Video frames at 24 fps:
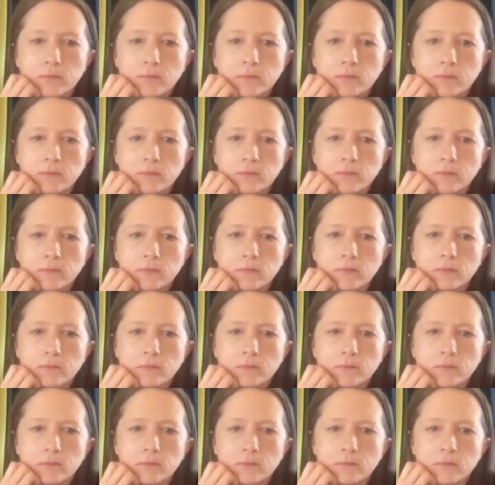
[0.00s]

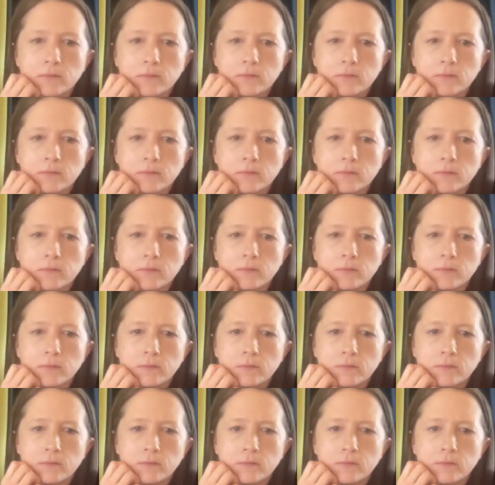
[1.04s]

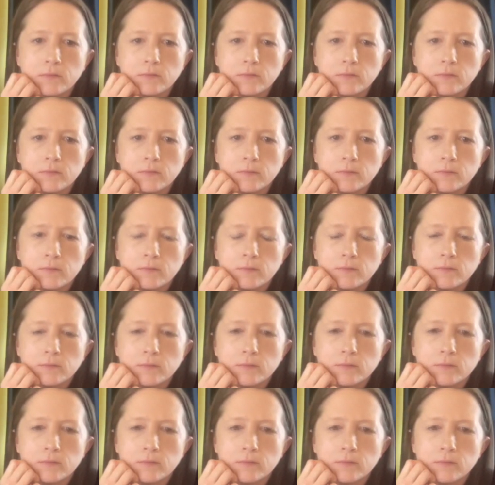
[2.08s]

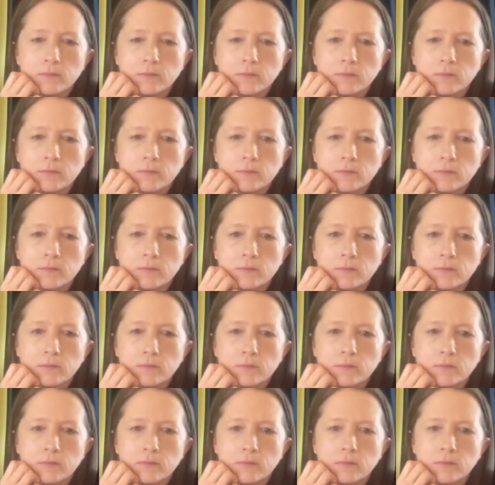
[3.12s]

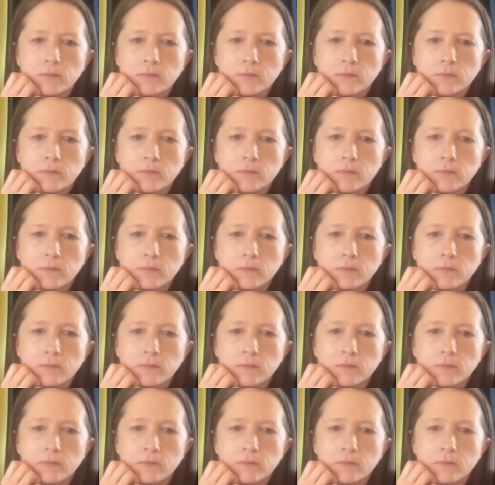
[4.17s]

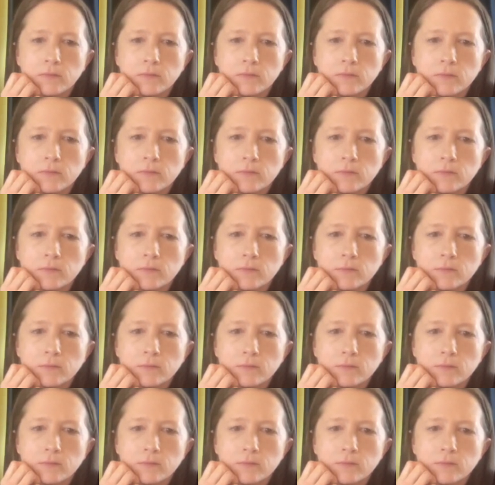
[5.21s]

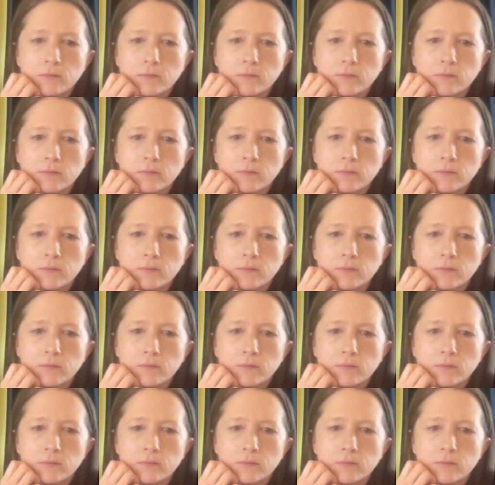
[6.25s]
(silent)